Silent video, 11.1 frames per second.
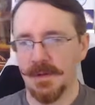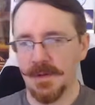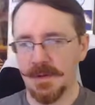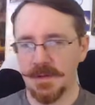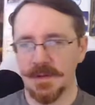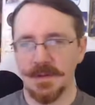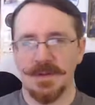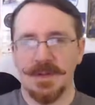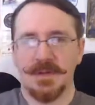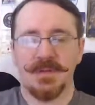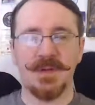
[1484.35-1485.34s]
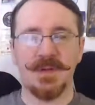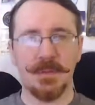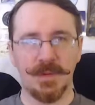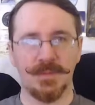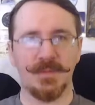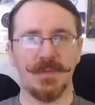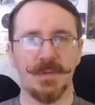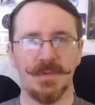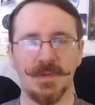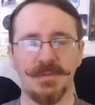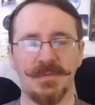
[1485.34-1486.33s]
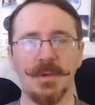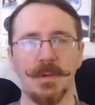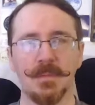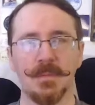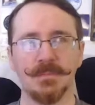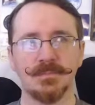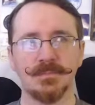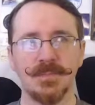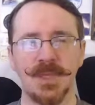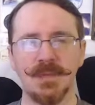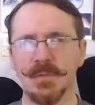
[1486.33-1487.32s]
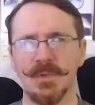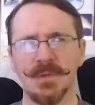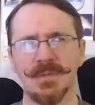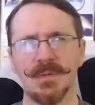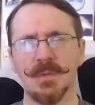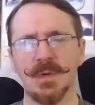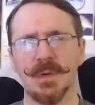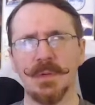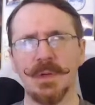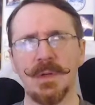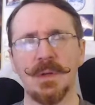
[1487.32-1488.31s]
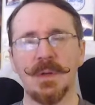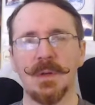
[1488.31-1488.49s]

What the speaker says: and thankfully not much of it was on film. None of it was on film, probably.